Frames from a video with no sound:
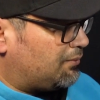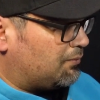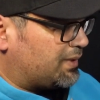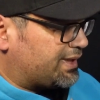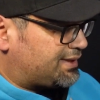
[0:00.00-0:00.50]

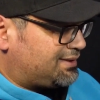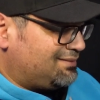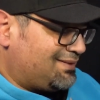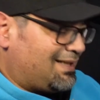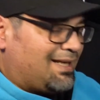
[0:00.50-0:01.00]
which
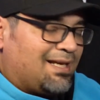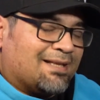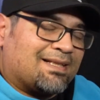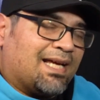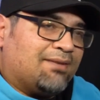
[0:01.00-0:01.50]

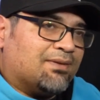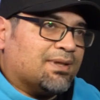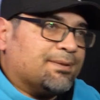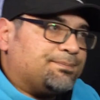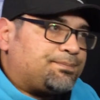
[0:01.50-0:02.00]
is kind
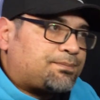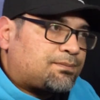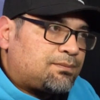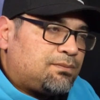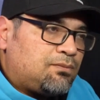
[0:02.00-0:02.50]

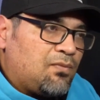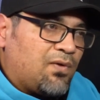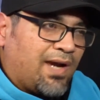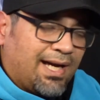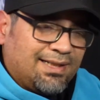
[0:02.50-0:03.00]

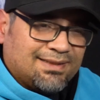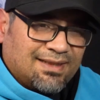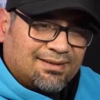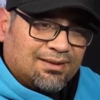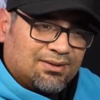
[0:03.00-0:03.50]
of
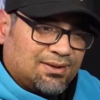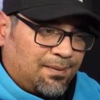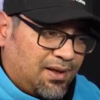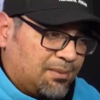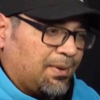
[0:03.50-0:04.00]
says a little
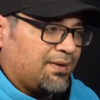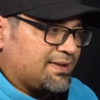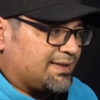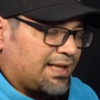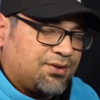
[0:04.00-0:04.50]
something about
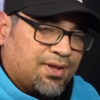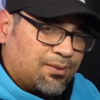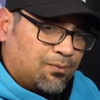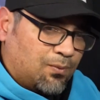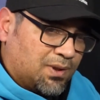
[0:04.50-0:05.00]
this statue, that
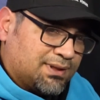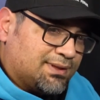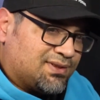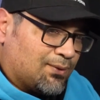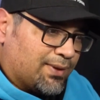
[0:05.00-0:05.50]
it
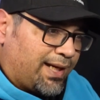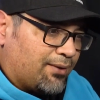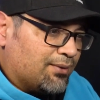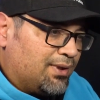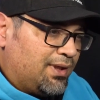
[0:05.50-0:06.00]
wasn't sold out.